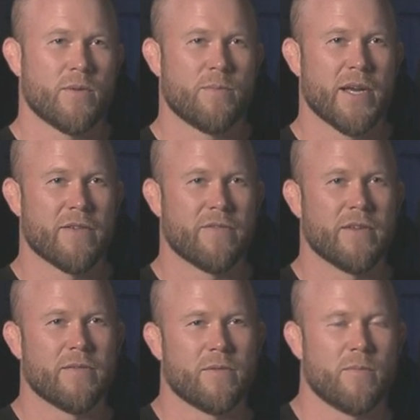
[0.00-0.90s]
would
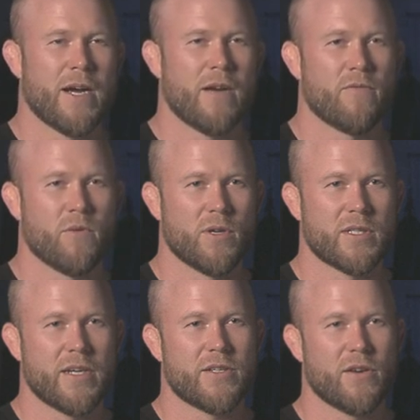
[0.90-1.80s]
benefit from
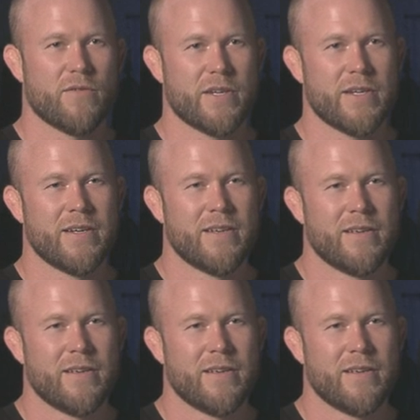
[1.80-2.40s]
Bioforce HRV.